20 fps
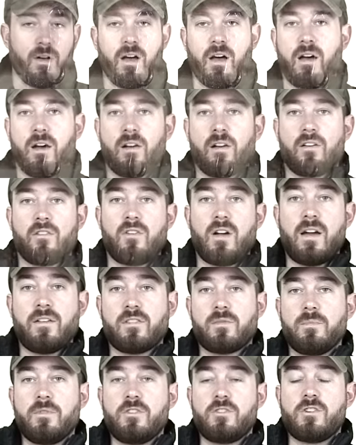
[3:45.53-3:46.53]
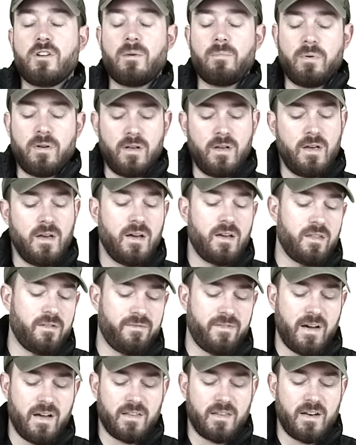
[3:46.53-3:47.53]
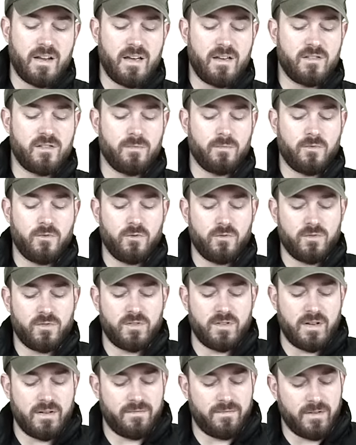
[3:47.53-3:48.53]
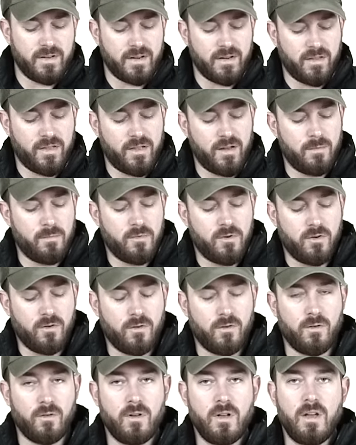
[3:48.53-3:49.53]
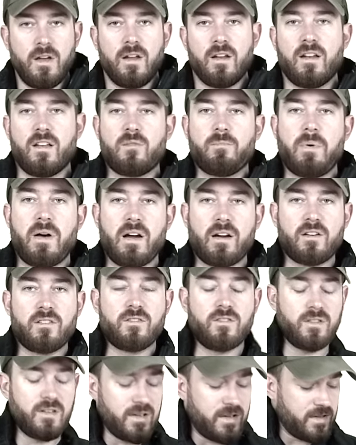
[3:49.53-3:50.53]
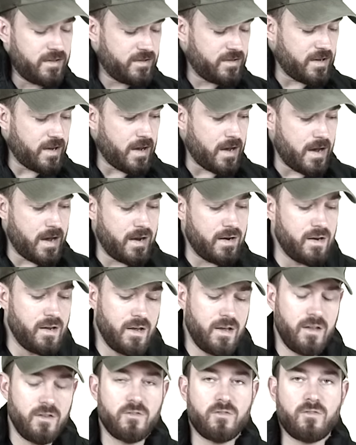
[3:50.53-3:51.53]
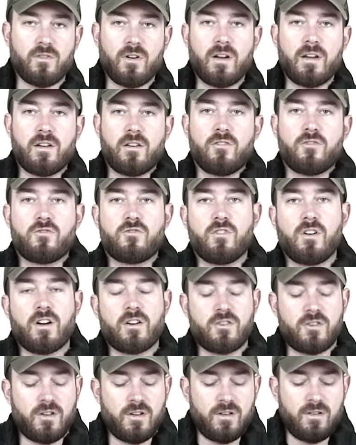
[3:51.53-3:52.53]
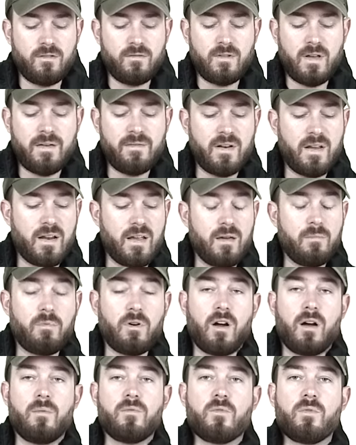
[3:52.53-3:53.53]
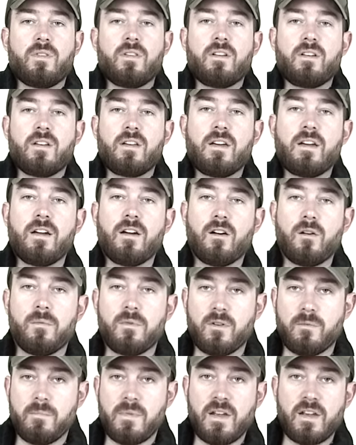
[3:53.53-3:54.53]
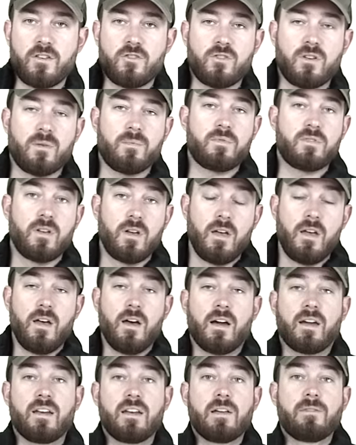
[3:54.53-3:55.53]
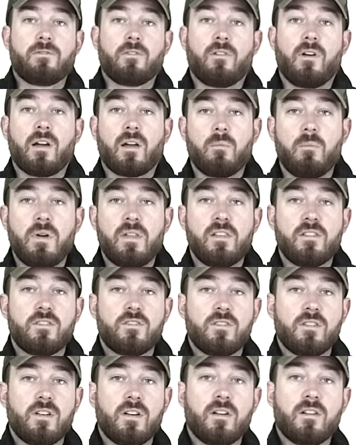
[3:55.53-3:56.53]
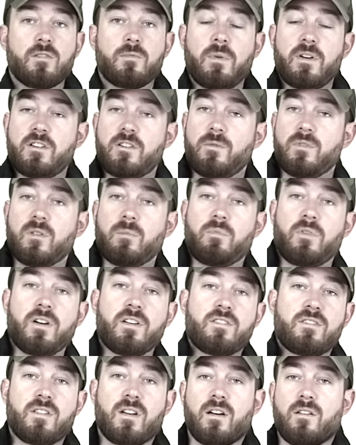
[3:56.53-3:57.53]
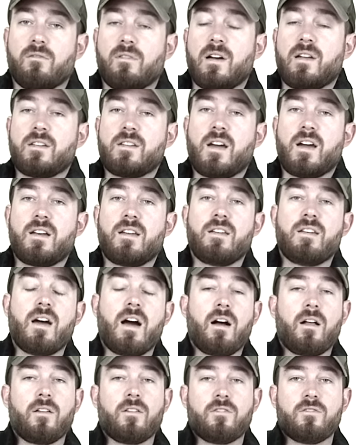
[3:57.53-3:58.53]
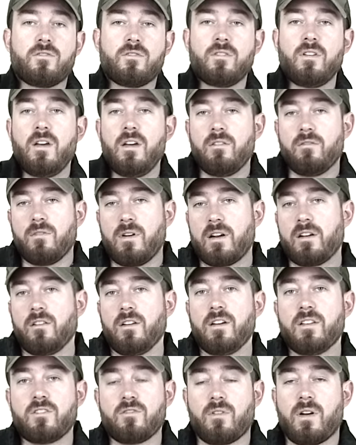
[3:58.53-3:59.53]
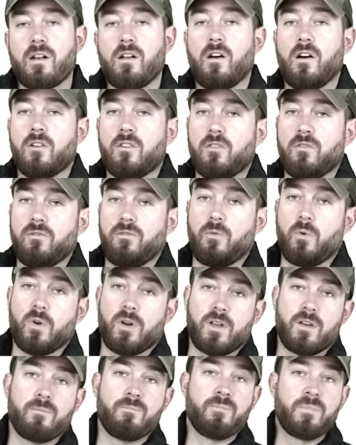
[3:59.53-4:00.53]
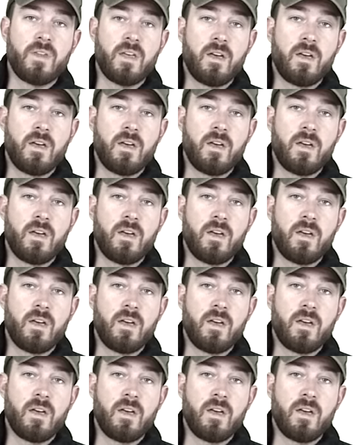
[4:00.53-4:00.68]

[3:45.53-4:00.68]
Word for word: uh, craftsmanship, and the fact that it has some cool stuff like a thumb hole, it has pockets on the inside, it's great construction. Haven't had any problems with it in a year, but on many trips. I can definitely recommend this to you, especially with the price now at around ninety dollars. Regularly, it's around one hundred forty dollars.